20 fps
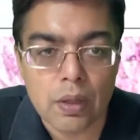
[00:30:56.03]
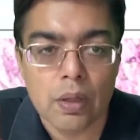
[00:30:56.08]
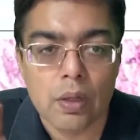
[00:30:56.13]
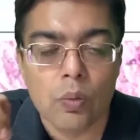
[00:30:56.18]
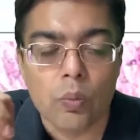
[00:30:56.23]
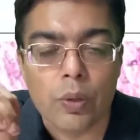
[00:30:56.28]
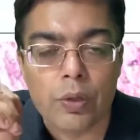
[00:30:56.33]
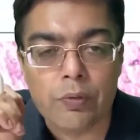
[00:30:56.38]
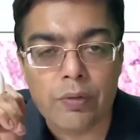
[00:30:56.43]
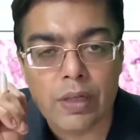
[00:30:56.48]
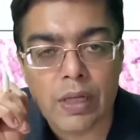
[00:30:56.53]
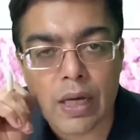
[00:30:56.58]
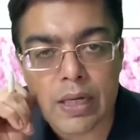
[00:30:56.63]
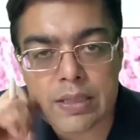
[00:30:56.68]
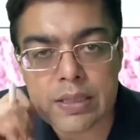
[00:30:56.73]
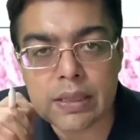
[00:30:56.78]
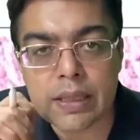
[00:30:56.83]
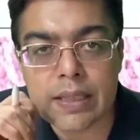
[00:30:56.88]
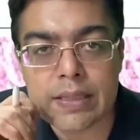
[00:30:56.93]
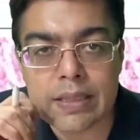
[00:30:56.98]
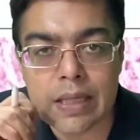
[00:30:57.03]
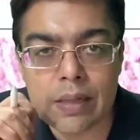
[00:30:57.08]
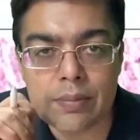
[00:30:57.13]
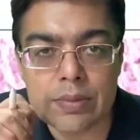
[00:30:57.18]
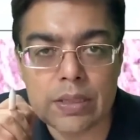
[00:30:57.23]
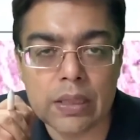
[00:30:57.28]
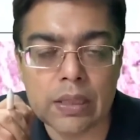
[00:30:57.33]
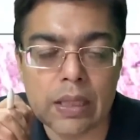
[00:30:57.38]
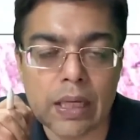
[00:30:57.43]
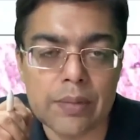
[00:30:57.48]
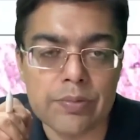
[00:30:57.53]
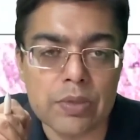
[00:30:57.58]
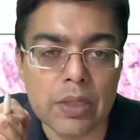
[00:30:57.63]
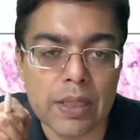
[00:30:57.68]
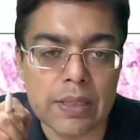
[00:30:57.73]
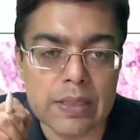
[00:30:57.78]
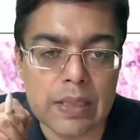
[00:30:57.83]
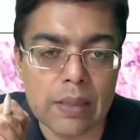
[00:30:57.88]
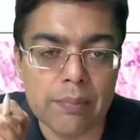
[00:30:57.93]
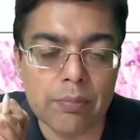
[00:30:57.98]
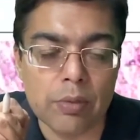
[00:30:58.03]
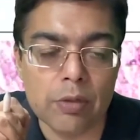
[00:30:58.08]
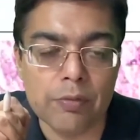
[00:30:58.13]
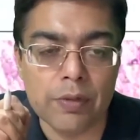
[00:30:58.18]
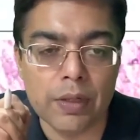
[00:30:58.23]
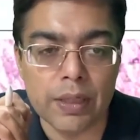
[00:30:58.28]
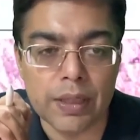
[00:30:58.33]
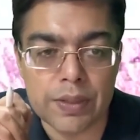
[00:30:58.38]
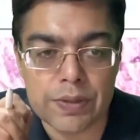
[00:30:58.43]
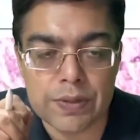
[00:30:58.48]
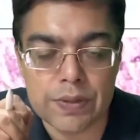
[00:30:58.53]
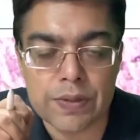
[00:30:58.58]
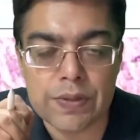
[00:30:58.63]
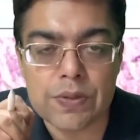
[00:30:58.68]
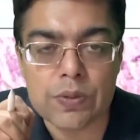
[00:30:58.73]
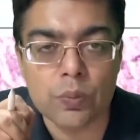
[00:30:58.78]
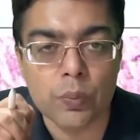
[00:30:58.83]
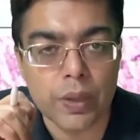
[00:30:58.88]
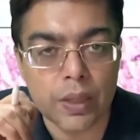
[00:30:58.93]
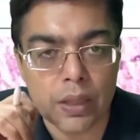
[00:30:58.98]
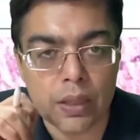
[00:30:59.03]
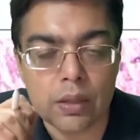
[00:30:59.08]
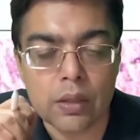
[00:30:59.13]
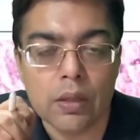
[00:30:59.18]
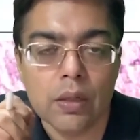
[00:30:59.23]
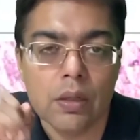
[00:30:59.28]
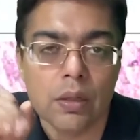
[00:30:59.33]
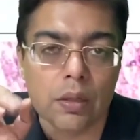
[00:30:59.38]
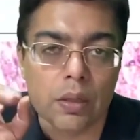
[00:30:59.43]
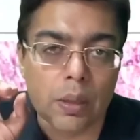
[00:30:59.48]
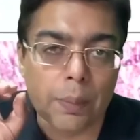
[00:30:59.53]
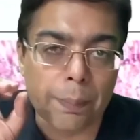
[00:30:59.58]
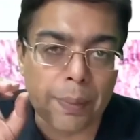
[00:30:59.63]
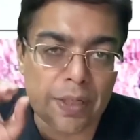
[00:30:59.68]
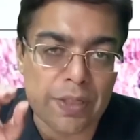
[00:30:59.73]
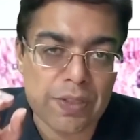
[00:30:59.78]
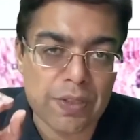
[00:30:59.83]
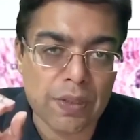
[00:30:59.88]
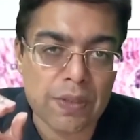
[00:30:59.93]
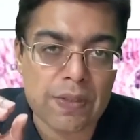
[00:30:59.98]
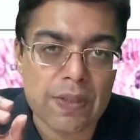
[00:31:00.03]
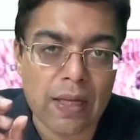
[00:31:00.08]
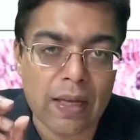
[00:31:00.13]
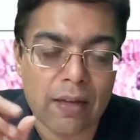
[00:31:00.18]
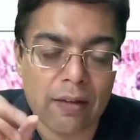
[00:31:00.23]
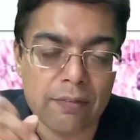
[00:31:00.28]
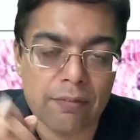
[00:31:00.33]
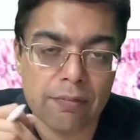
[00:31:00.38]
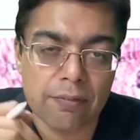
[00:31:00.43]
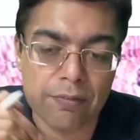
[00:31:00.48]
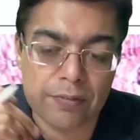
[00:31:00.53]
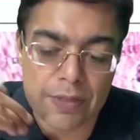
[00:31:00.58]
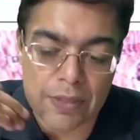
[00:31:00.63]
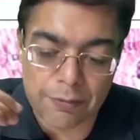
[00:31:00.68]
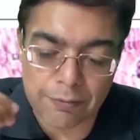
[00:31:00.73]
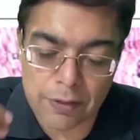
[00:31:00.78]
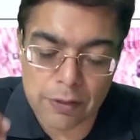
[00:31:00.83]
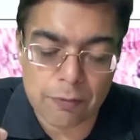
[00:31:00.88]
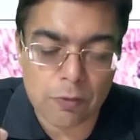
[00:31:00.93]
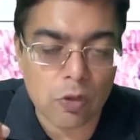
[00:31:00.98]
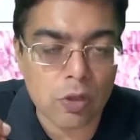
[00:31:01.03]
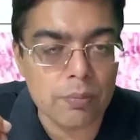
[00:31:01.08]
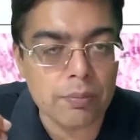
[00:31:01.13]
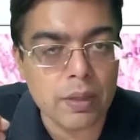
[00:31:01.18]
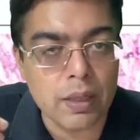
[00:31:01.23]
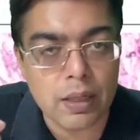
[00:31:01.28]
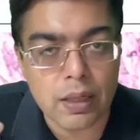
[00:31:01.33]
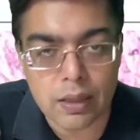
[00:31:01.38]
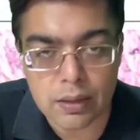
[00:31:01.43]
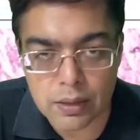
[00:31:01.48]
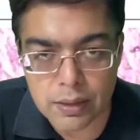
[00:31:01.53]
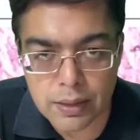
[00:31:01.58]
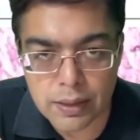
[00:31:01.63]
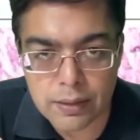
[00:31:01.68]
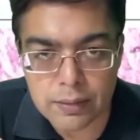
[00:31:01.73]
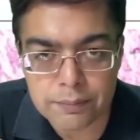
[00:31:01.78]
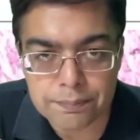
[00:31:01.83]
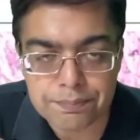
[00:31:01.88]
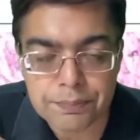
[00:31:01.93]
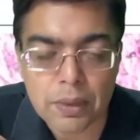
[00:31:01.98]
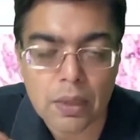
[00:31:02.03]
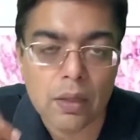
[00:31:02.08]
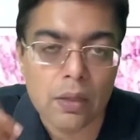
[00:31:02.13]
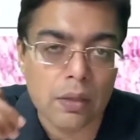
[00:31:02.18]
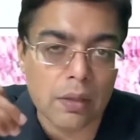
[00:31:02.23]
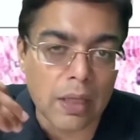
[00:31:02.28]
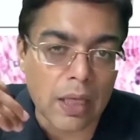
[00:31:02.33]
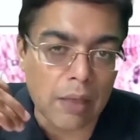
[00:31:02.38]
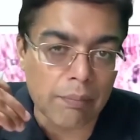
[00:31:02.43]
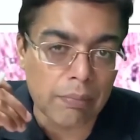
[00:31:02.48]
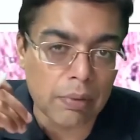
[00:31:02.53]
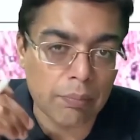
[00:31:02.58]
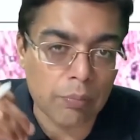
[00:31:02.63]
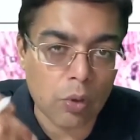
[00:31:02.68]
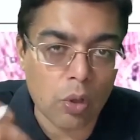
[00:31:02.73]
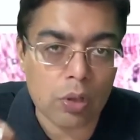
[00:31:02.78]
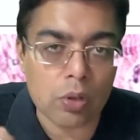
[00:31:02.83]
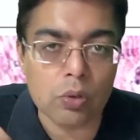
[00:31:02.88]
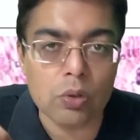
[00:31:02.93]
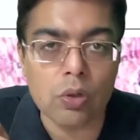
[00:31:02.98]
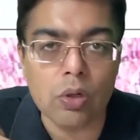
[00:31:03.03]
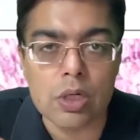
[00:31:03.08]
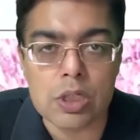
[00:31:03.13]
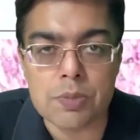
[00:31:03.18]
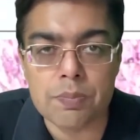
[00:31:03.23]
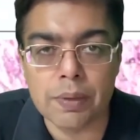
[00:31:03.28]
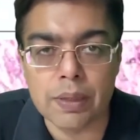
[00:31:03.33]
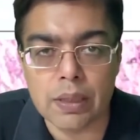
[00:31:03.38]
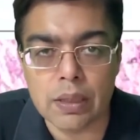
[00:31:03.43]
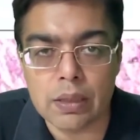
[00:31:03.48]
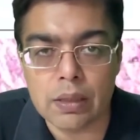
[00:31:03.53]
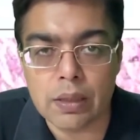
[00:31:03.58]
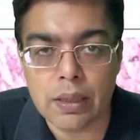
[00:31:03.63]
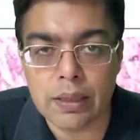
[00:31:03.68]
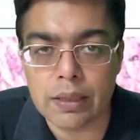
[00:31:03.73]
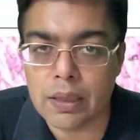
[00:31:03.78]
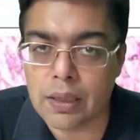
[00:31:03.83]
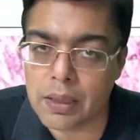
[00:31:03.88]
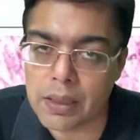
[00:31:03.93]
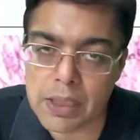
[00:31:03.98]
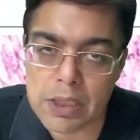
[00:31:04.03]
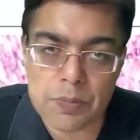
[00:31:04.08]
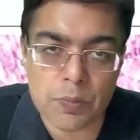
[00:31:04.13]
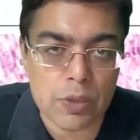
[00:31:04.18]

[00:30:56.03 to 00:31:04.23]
What we asked in the exams are times are example of conditions where the patients have suffered from a heart attack. They have been brought to the hospital in the earliest